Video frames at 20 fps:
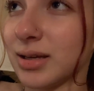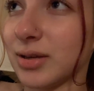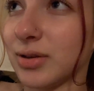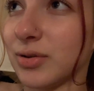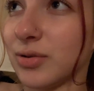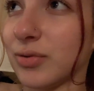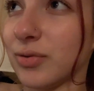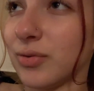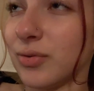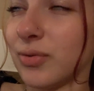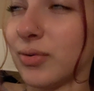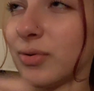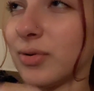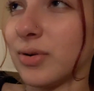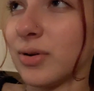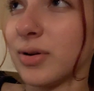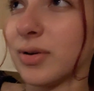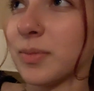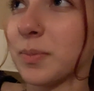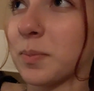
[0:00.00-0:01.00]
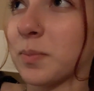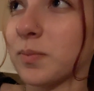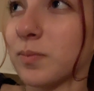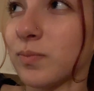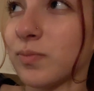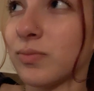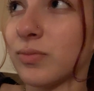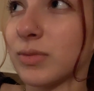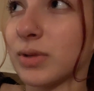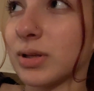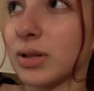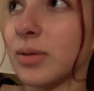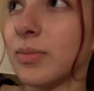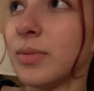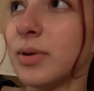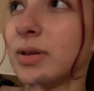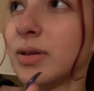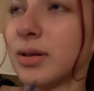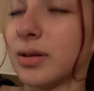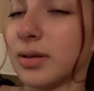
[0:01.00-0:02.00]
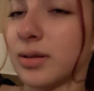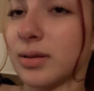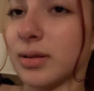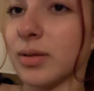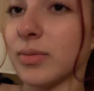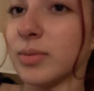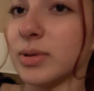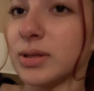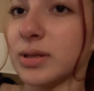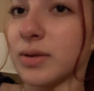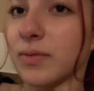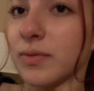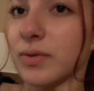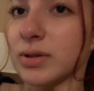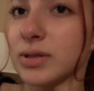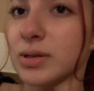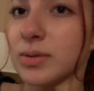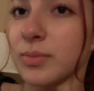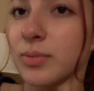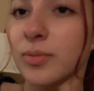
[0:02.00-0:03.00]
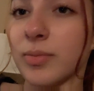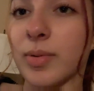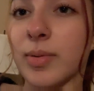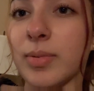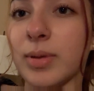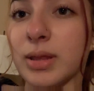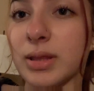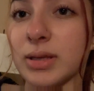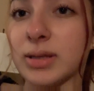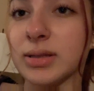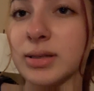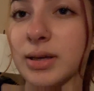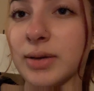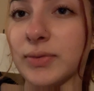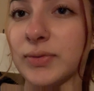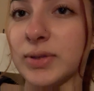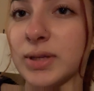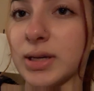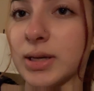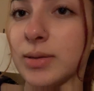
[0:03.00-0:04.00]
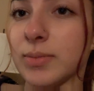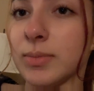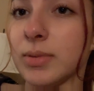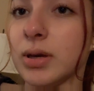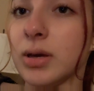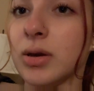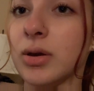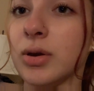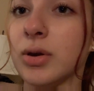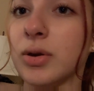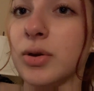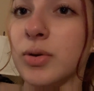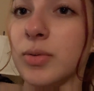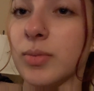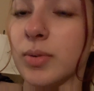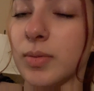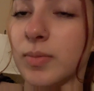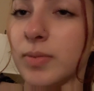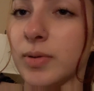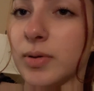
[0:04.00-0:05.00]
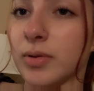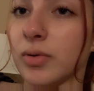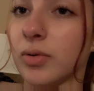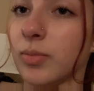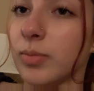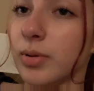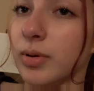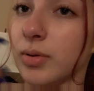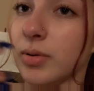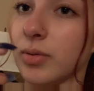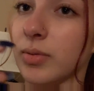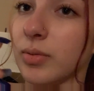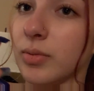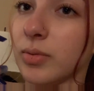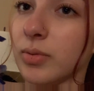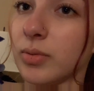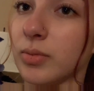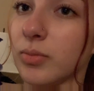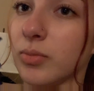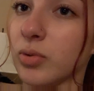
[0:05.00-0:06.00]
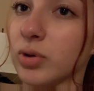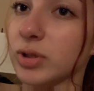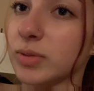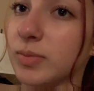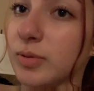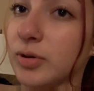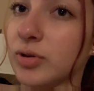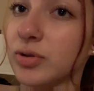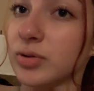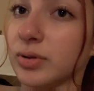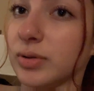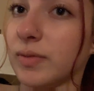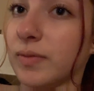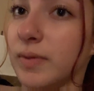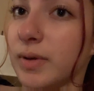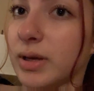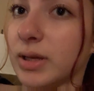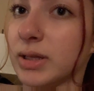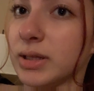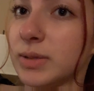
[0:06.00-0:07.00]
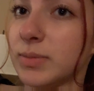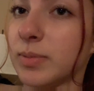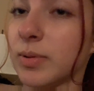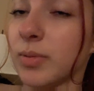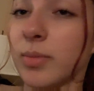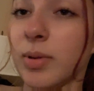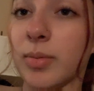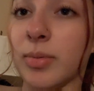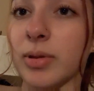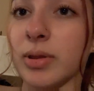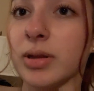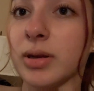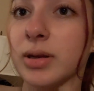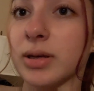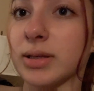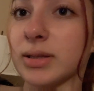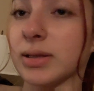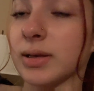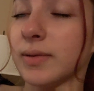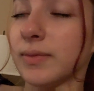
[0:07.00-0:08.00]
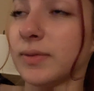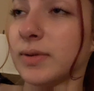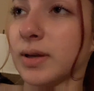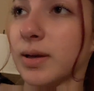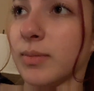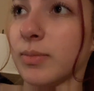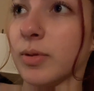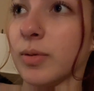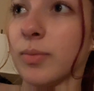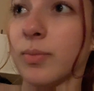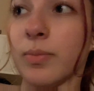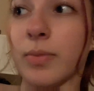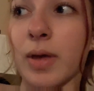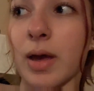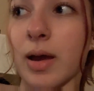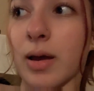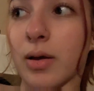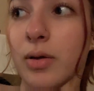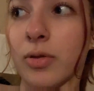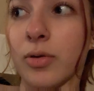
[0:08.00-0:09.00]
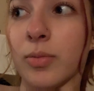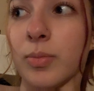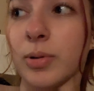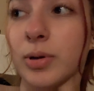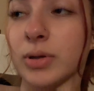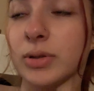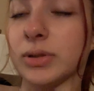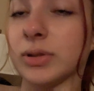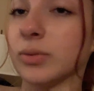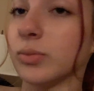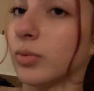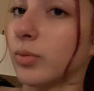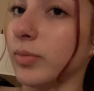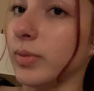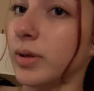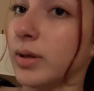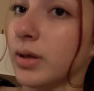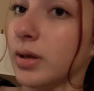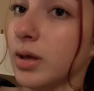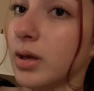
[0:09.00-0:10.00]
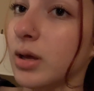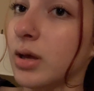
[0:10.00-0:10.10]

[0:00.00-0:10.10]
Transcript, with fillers: You let me say, for example, maybe in this lifetime you might be a little bit more spiritually advanced, but maybe in the next lifetime that other person will be